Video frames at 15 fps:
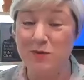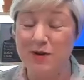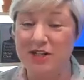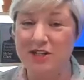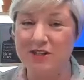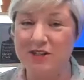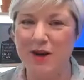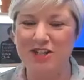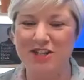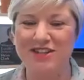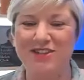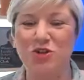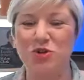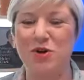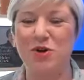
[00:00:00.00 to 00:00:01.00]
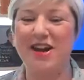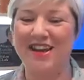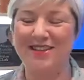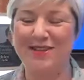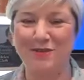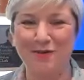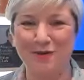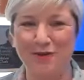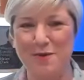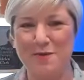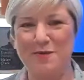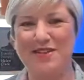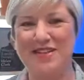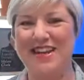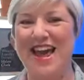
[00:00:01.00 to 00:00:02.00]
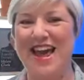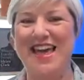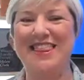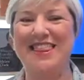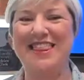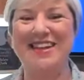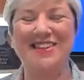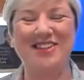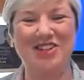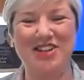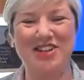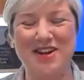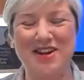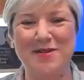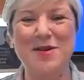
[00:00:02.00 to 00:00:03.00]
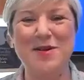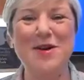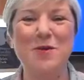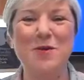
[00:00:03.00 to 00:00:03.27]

which is where she's joining us from today. Thanks, Chanel.